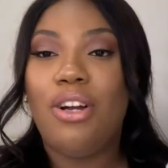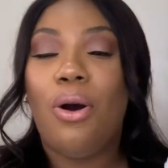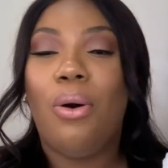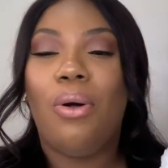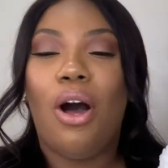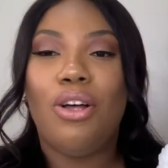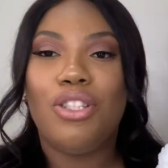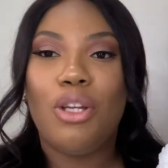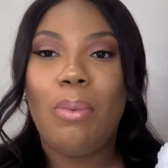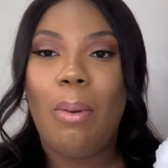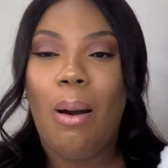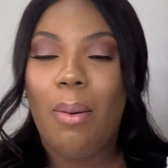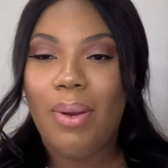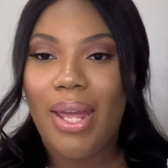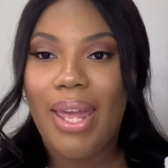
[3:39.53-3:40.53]
Oh, also my
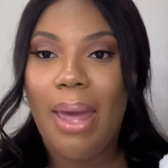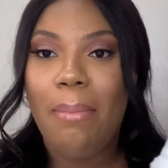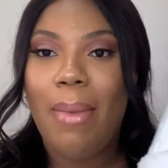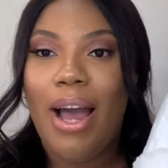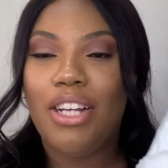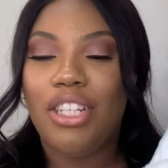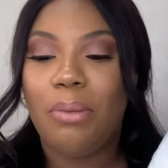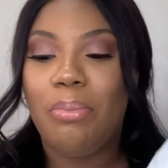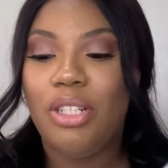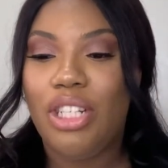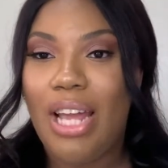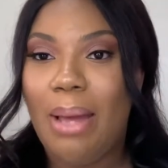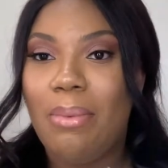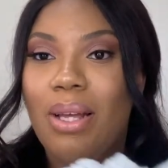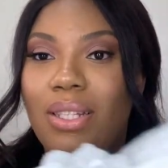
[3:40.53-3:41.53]
mom and I get matching
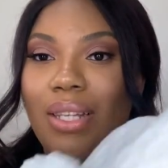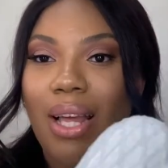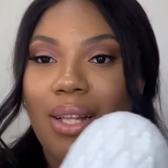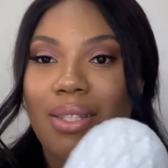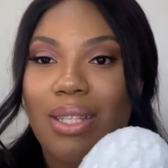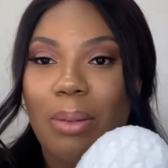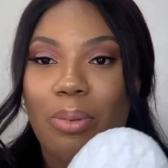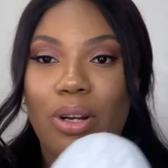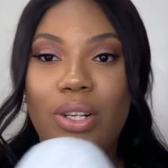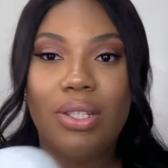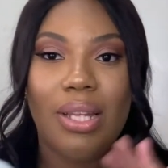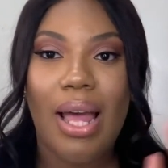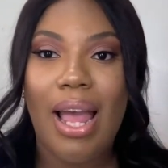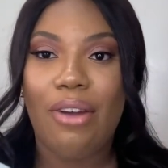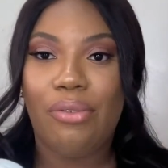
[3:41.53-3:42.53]
pajamas and slippers
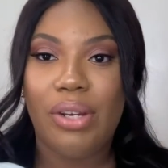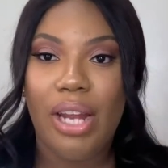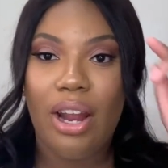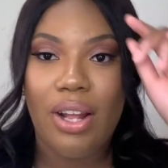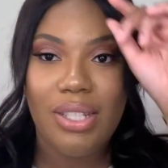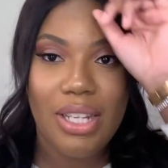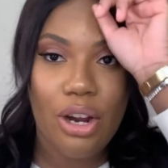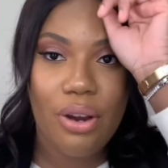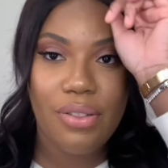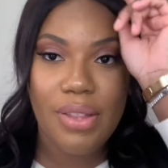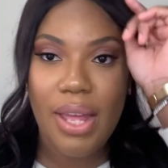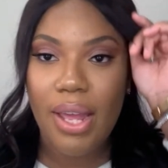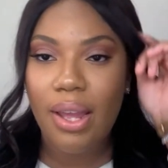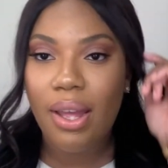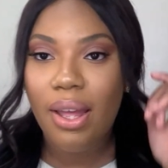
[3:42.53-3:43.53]
every year. It's like our
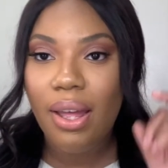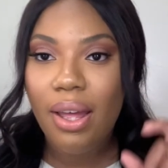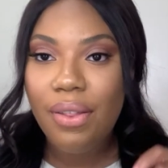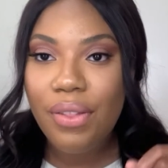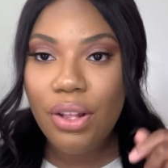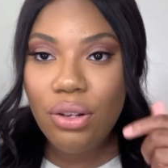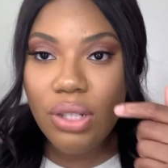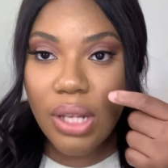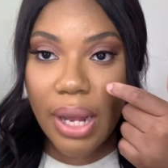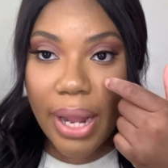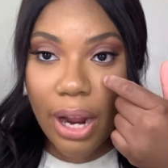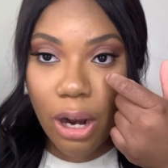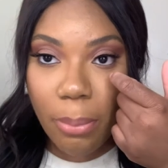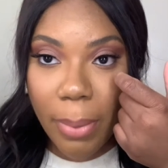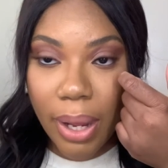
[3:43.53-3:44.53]
thing. I think there's a
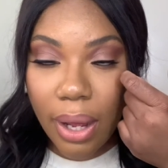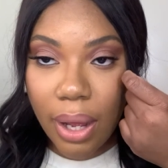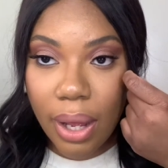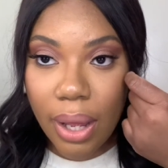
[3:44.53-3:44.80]
hair in my eye.